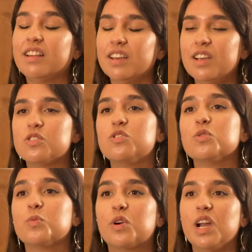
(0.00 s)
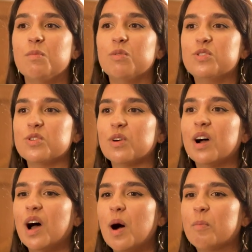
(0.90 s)
at the Institute were able to
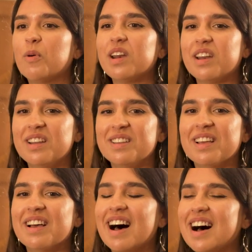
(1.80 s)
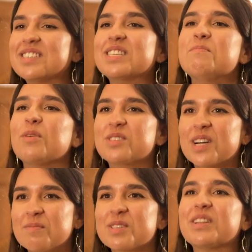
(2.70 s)
put it in simple
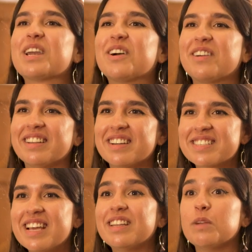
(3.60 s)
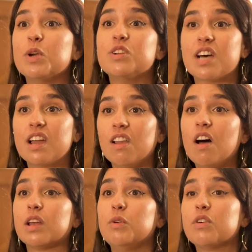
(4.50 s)
terms so that I could understand it, we could
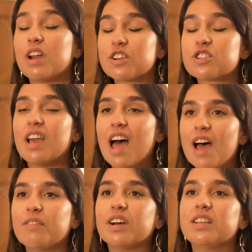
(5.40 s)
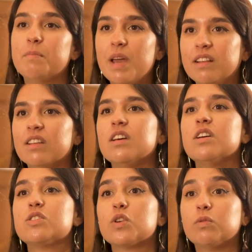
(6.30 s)
dialogue, and we could actually have a debate.
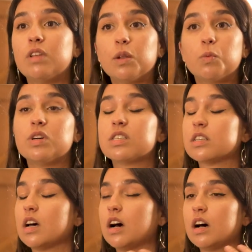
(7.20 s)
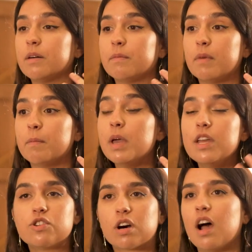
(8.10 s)
So that was a
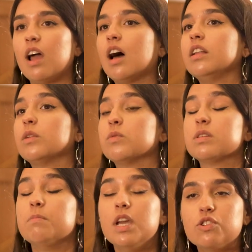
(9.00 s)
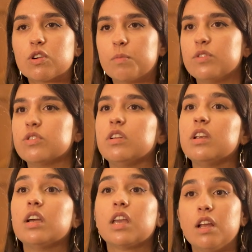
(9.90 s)
major highlight. That was a major
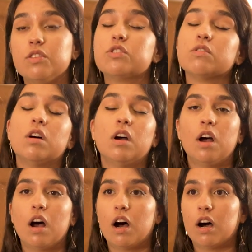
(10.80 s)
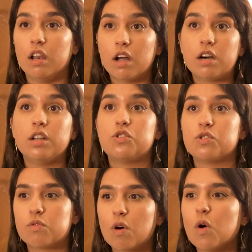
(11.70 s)
opportunity, again, to learn and
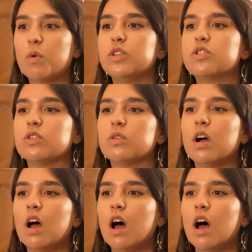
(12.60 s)
to grow and to